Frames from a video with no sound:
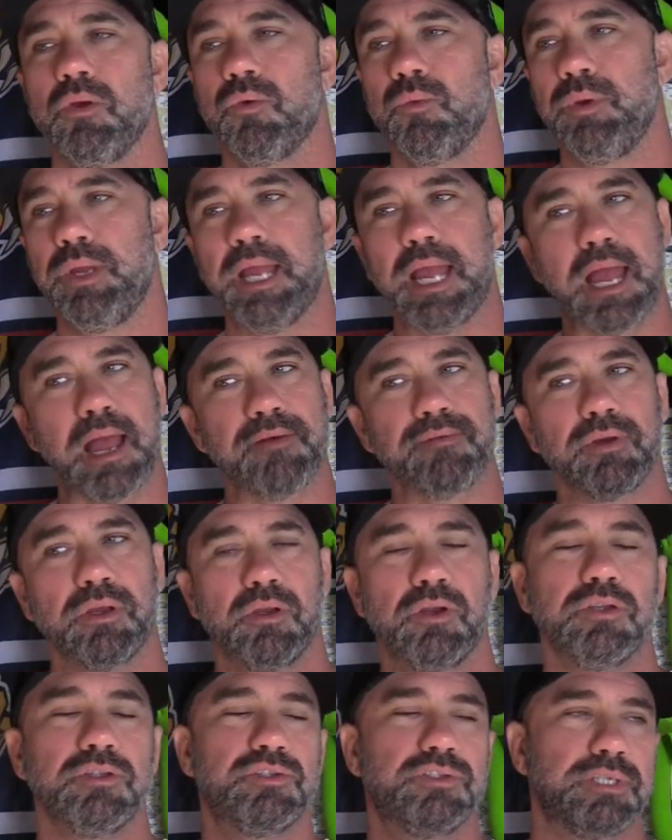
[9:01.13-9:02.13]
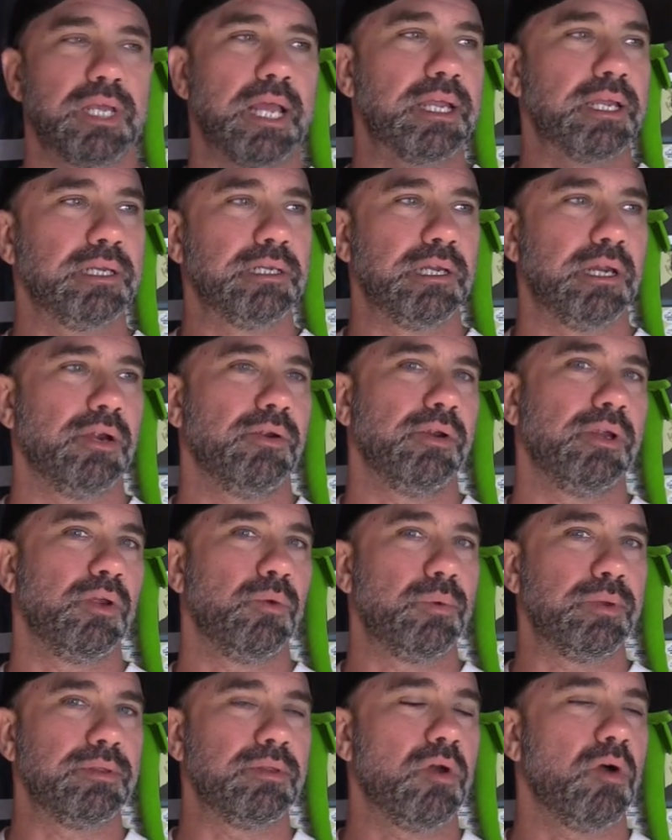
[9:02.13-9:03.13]
We have a good secondary
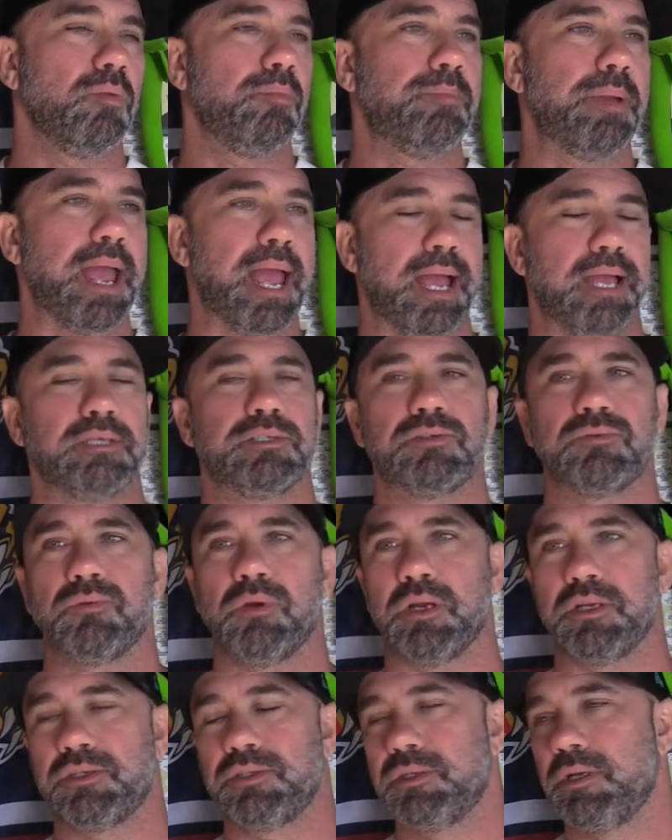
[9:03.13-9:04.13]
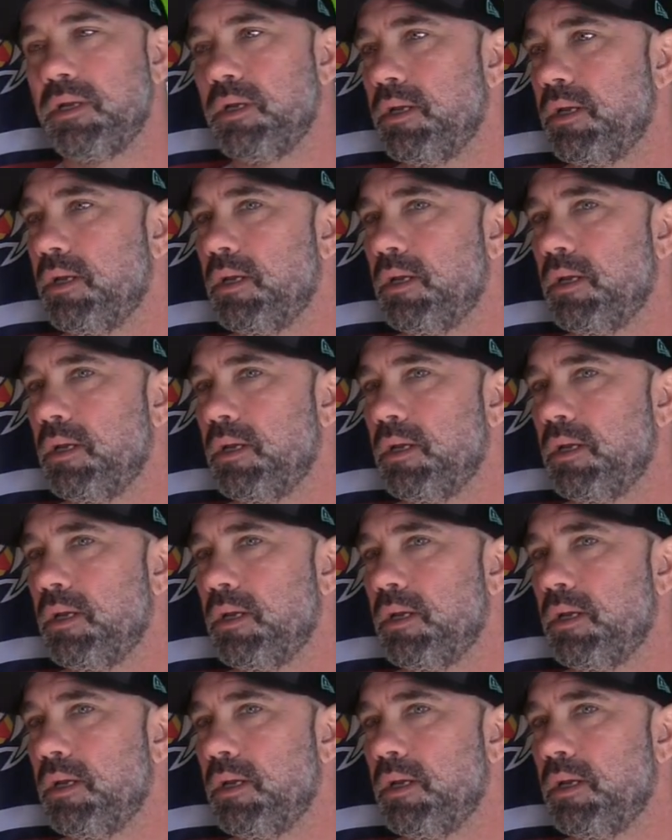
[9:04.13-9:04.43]
with no pass rush.